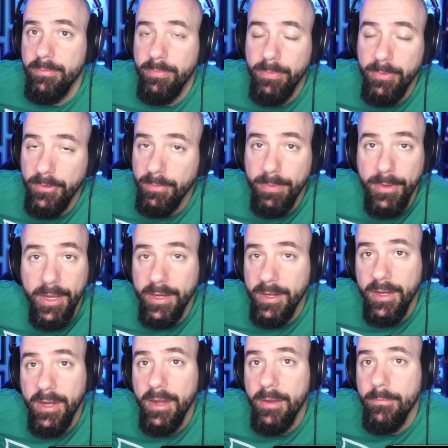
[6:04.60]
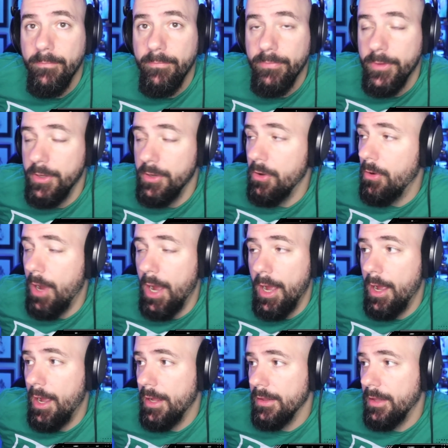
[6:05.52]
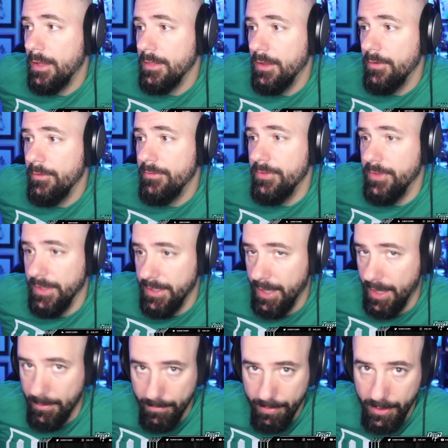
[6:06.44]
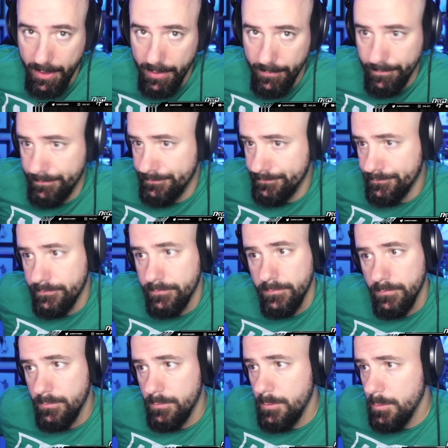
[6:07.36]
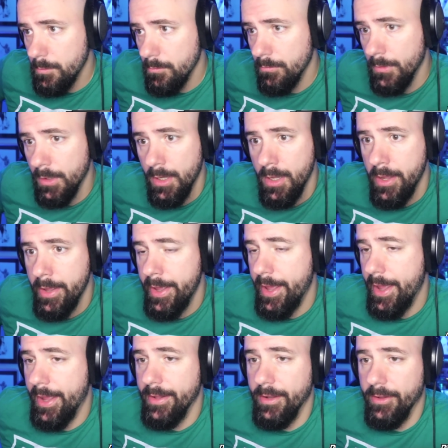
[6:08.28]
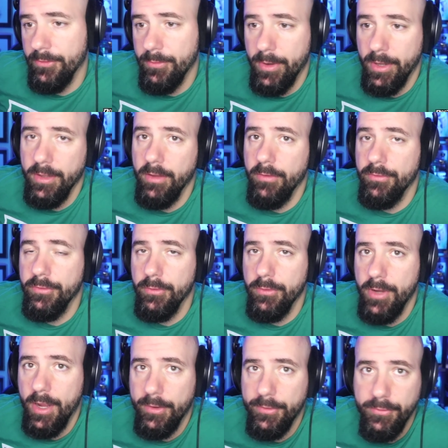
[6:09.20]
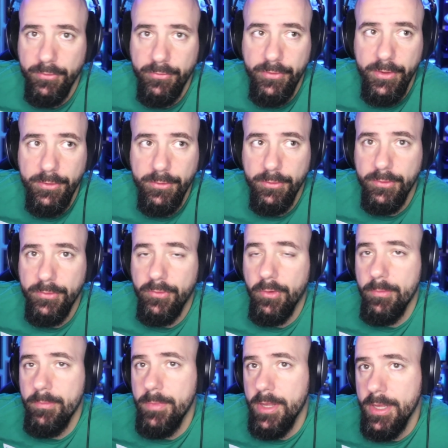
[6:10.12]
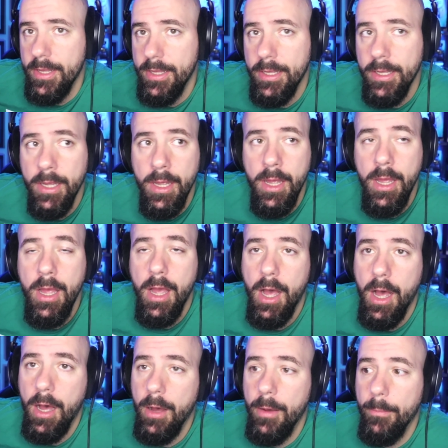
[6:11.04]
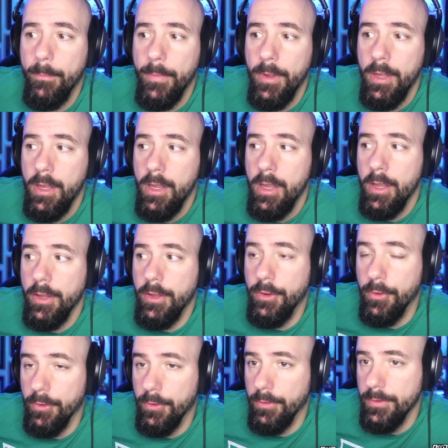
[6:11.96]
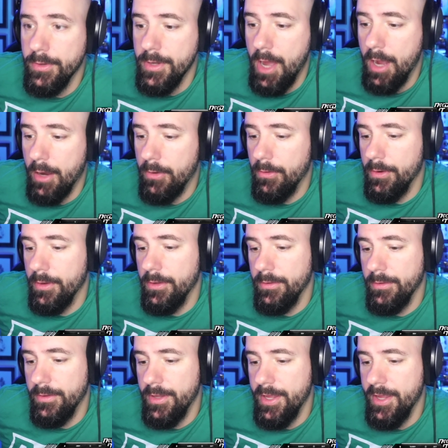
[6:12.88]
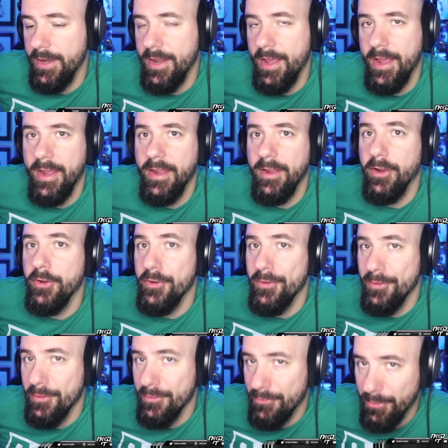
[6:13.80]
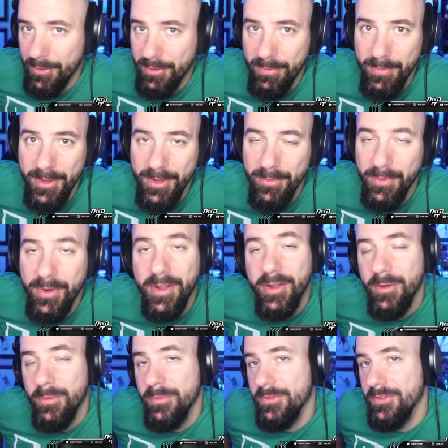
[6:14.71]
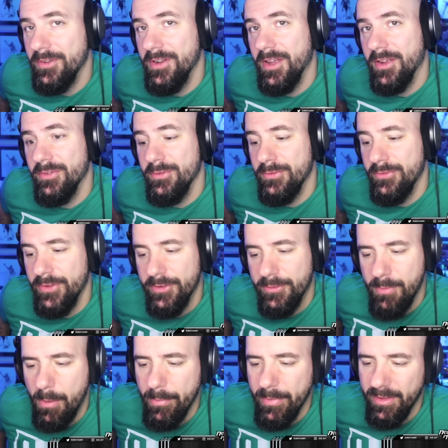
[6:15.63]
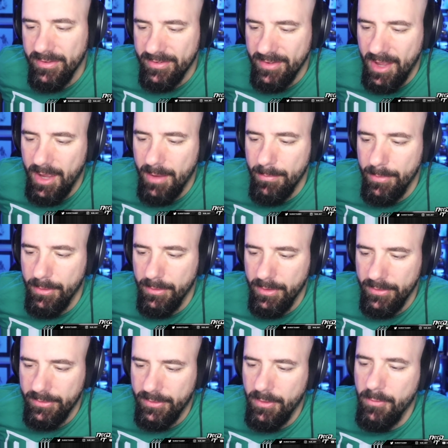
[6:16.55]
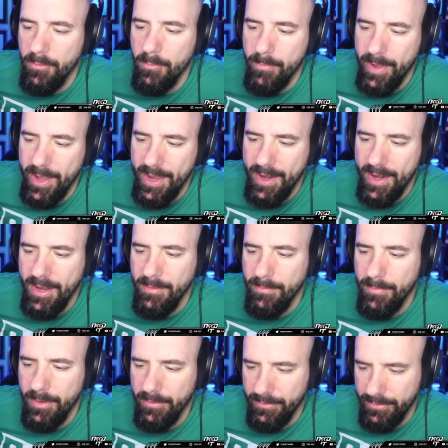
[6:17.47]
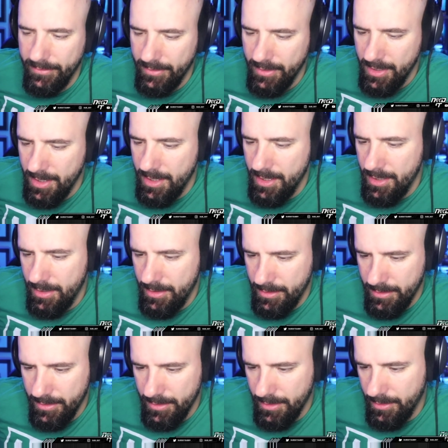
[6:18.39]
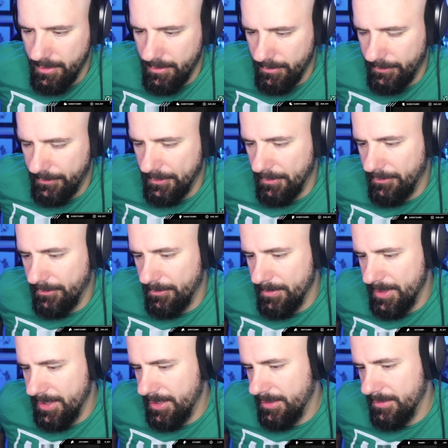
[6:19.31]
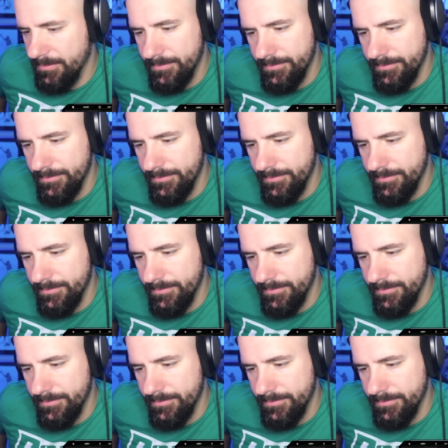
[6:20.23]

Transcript: just playing the game. You know, I I, I love the gameplay and that's what I love. So the extra features for me, um, you're not gonna hit a nerve with me when it comes to the extra features. My man Sidebo, let's go, man. Eight months, you know. So for me,